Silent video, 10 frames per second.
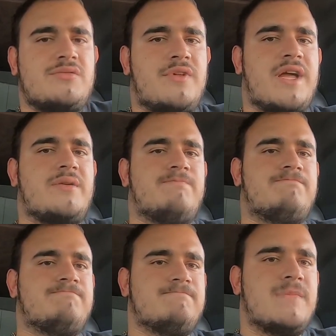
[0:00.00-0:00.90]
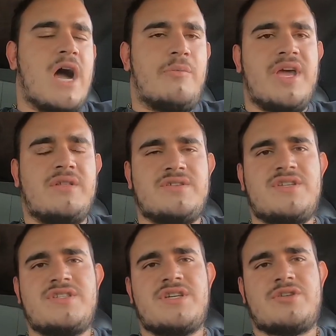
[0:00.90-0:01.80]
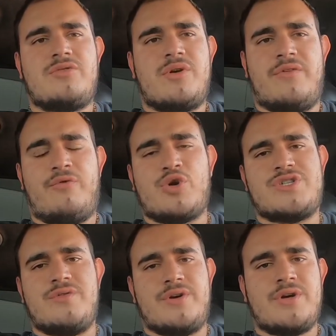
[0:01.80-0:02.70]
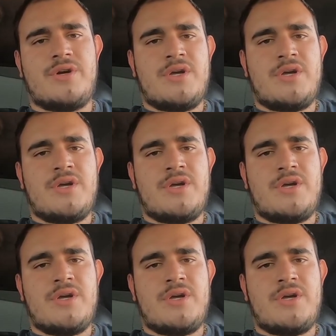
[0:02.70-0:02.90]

like now making the C63 a 4-cylinder.